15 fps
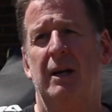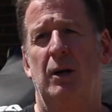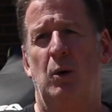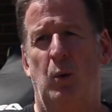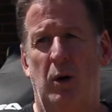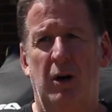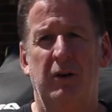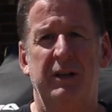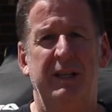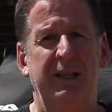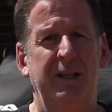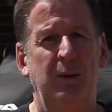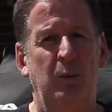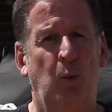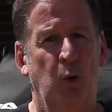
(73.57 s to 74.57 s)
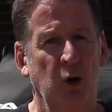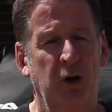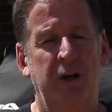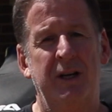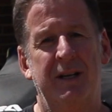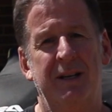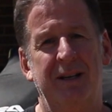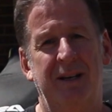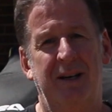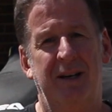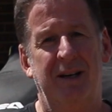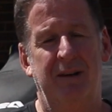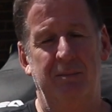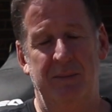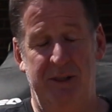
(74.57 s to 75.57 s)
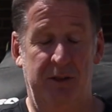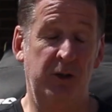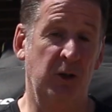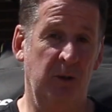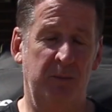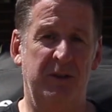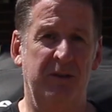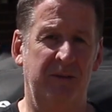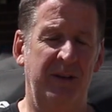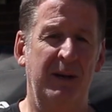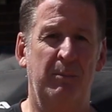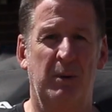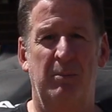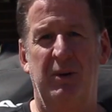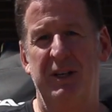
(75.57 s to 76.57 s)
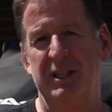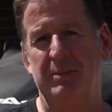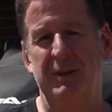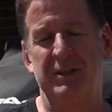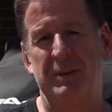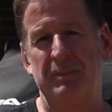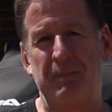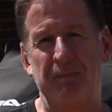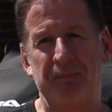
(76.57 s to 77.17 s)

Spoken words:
quality work in terms of hip replacements,